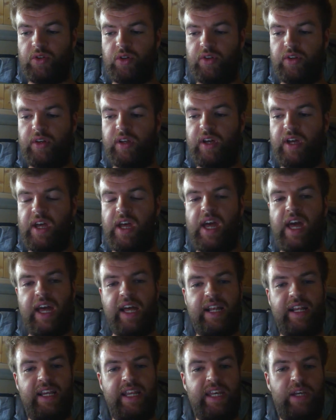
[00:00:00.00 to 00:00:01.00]
on,
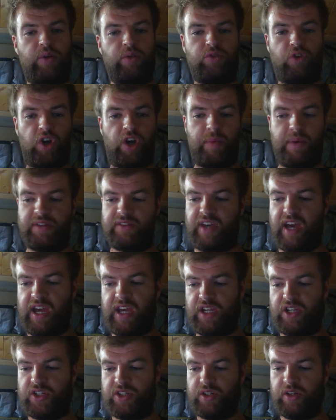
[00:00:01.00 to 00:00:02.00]
legal
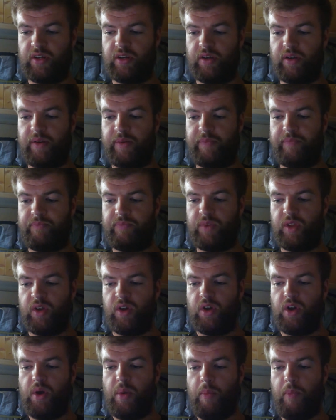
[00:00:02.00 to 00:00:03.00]
documentation,
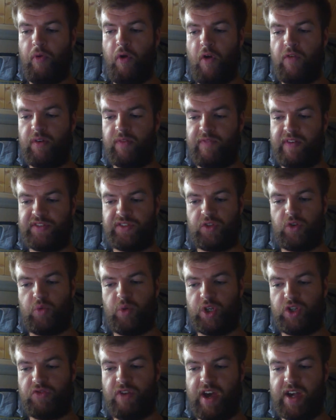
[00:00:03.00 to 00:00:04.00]
proof of
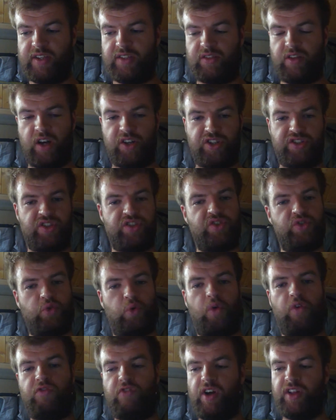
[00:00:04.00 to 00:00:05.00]
physical address such as a
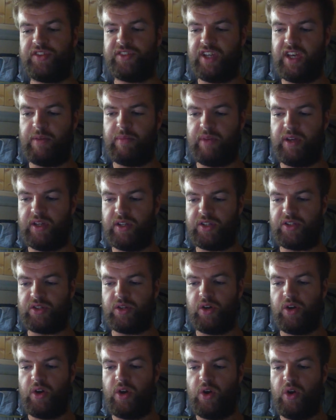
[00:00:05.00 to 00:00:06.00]
storefront image,
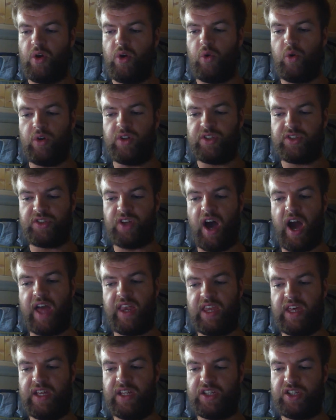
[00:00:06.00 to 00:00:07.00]

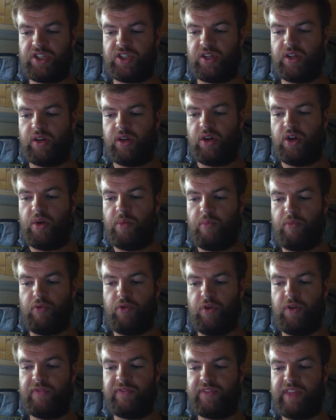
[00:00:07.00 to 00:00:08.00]
signage,
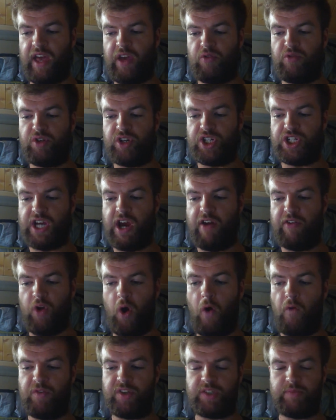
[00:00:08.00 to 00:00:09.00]
proof that you're not sharing
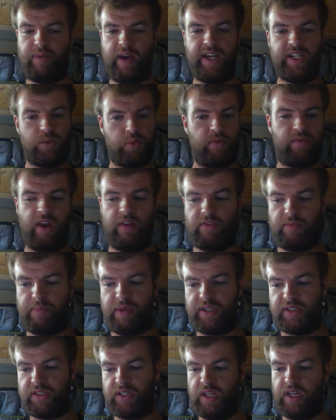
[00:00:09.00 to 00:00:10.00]
office space with another
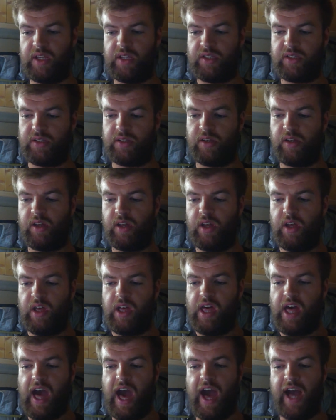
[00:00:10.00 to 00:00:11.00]
business,
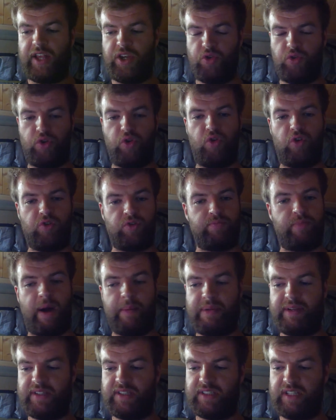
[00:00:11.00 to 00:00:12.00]
and your Google's My
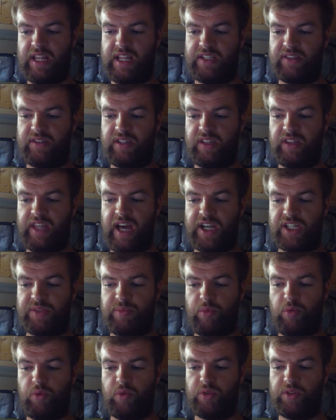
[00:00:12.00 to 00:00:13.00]
Business listing
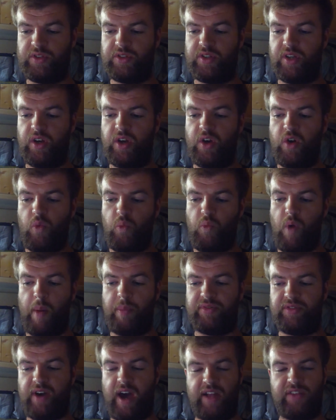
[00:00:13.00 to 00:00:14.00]
dashboard's
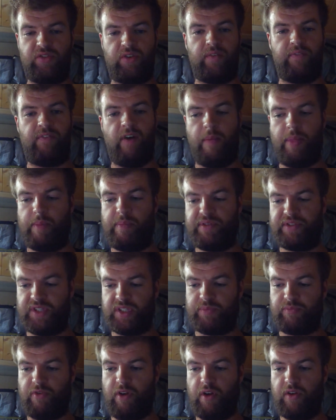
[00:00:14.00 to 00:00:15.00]
website to confirm the
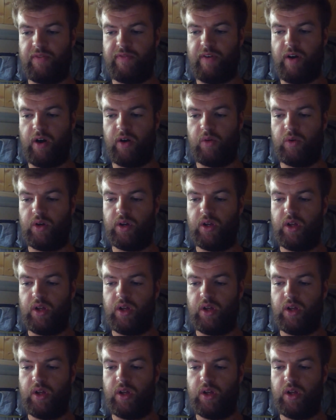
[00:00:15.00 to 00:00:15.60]
business profile.